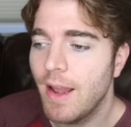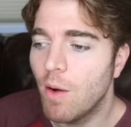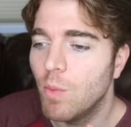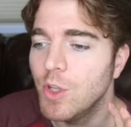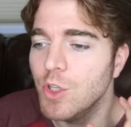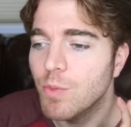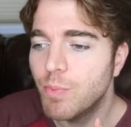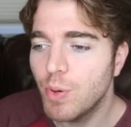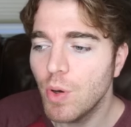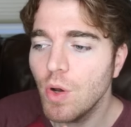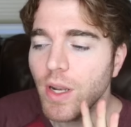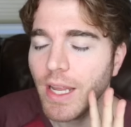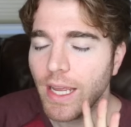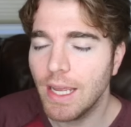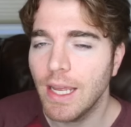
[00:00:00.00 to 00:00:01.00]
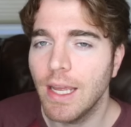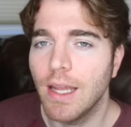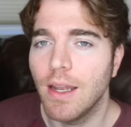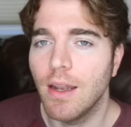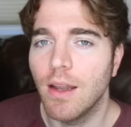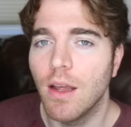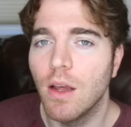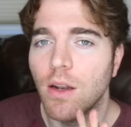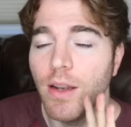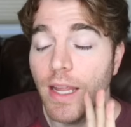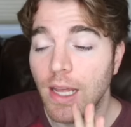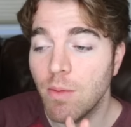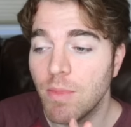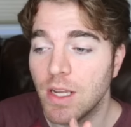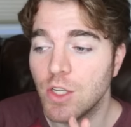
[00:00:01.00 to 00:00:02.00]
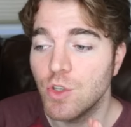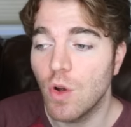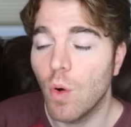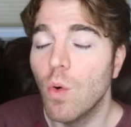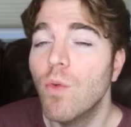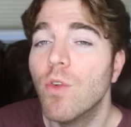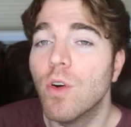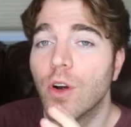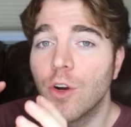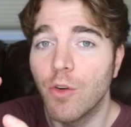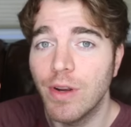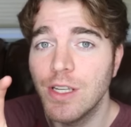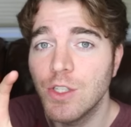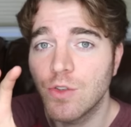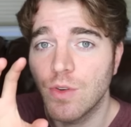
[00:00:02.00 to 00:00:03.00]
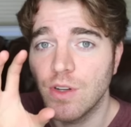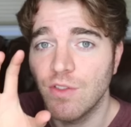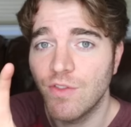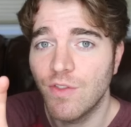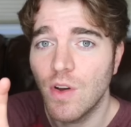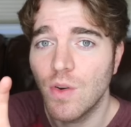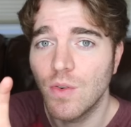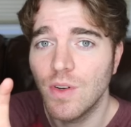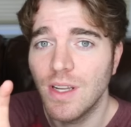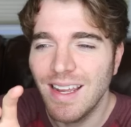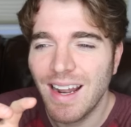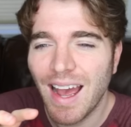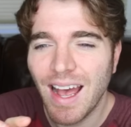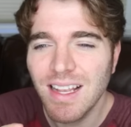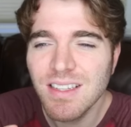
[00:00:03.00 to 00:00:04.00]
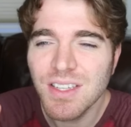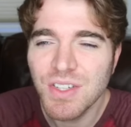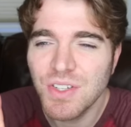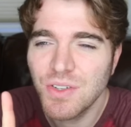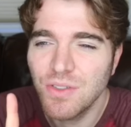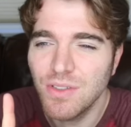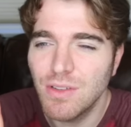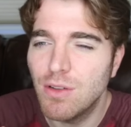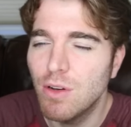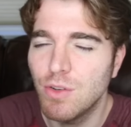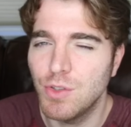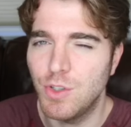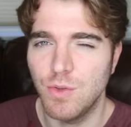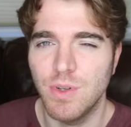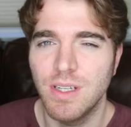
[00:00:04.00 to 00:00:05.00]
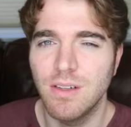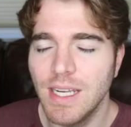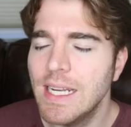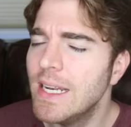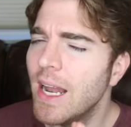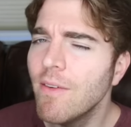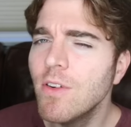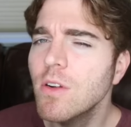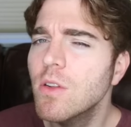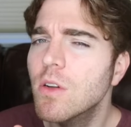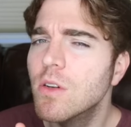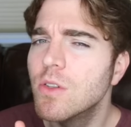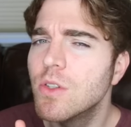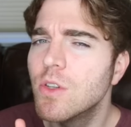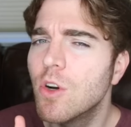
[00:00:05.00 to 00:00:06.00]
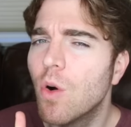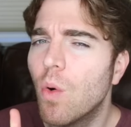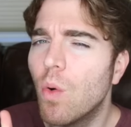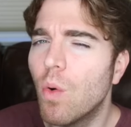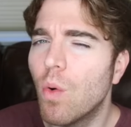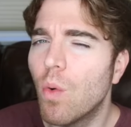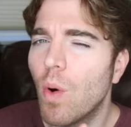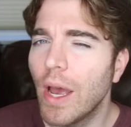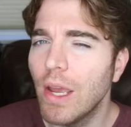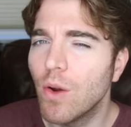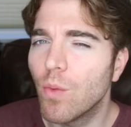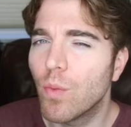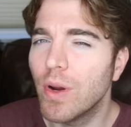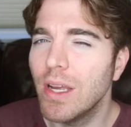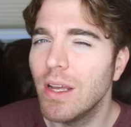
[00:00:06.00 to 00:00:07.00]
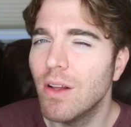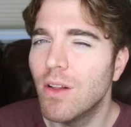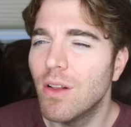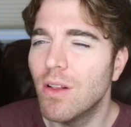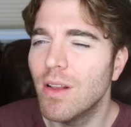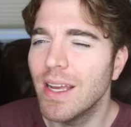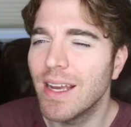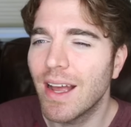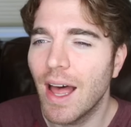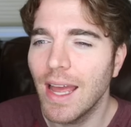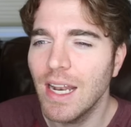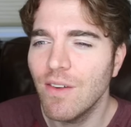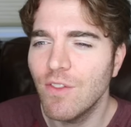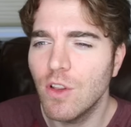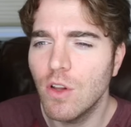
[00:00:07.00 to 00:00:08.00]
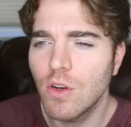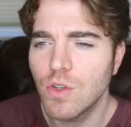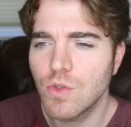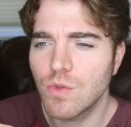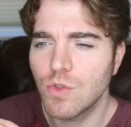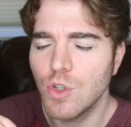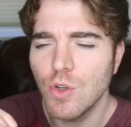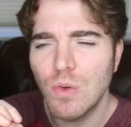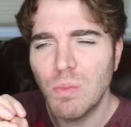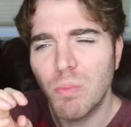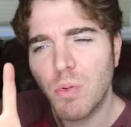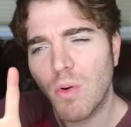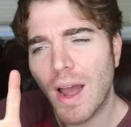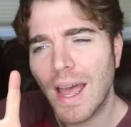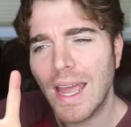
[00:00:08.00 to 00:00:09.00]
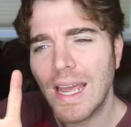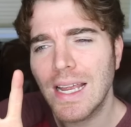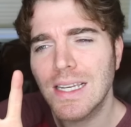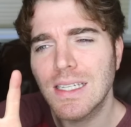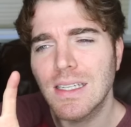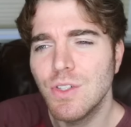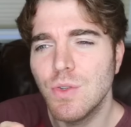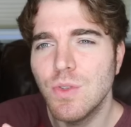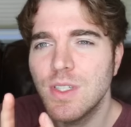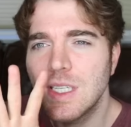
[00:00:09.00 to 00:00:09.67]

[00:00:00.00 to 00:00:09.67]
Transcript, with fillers: Now when you put in an image over a green screen phone, it has a certain look to it. It never looks cold quite real. It kind of looks too bright, too